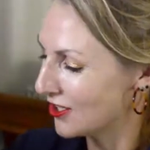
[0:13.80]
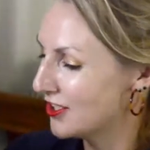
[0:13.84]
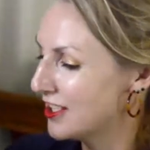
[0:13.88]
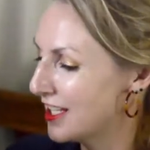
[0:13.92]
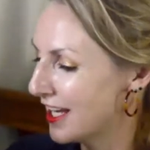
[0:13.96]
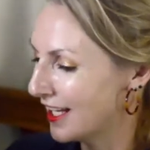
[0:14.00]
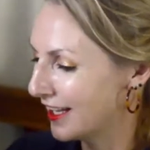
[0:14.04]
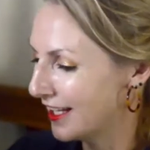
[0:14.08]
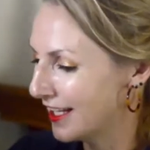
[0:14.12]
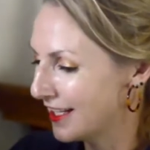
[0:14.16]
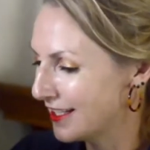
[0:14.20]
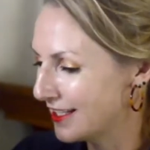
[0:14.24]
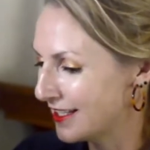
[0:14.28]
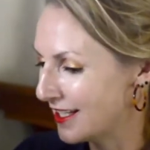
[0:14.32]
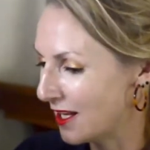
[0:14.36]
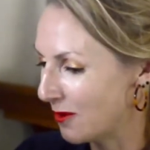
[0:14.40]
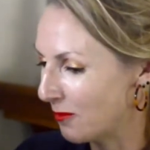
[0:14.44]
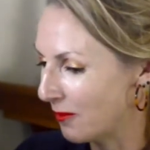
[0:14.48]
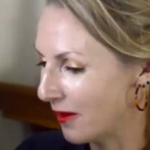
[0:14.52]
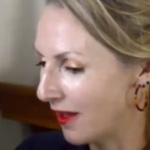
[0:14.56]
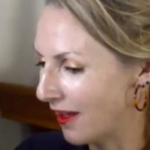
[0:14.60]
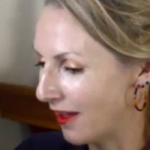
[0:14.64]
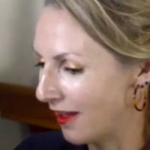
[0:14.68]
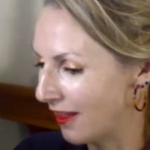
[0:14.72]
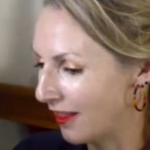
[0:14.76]
tell us
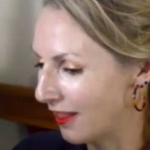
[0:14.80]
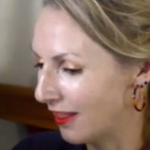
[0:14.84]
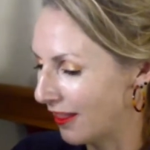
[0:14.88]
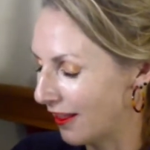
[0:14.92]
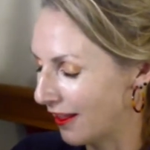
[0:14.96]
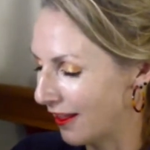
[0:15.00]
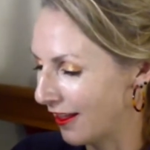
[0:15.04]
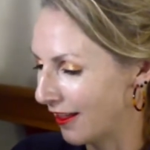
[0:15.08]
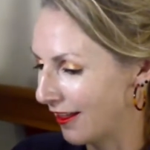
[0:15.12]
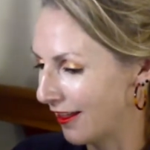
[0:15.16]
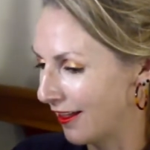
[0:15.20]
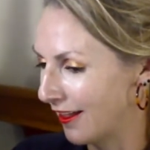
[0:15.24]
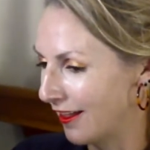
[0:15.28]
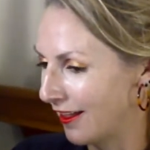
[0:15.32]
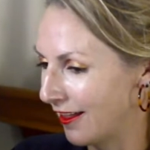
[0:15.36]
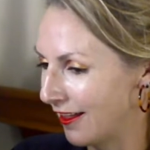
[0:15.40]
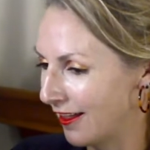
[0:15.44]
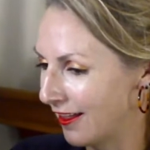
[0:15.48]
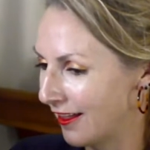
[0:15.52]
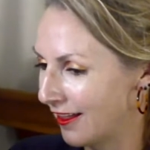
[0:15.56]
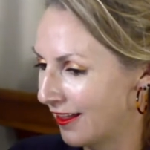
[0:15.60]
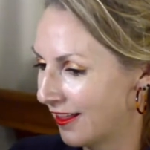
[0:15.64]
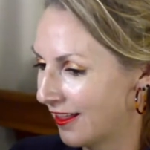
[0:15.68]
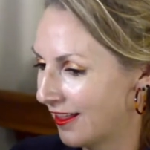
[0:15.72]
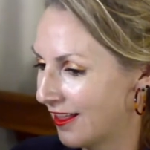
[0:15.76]
about
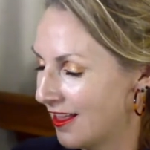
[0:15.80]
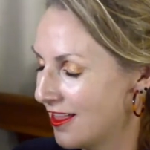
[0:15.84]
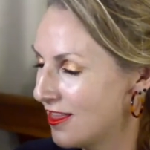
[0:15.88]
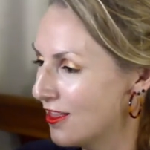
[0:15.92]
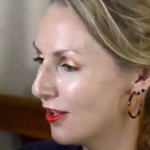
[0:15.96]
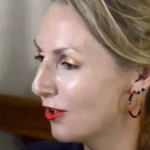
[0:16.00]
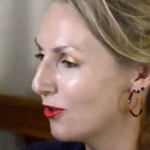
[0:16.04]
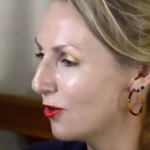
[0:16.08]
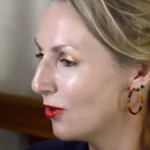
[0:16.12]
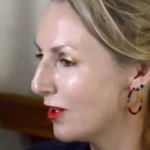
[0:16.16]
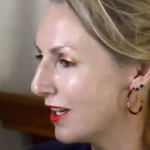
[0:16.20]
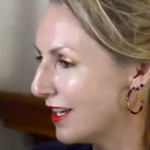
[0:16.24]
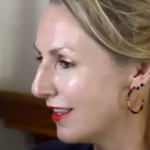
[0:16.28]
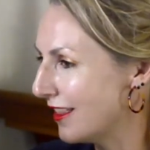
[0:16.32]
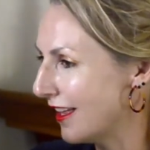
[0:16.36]
the cookie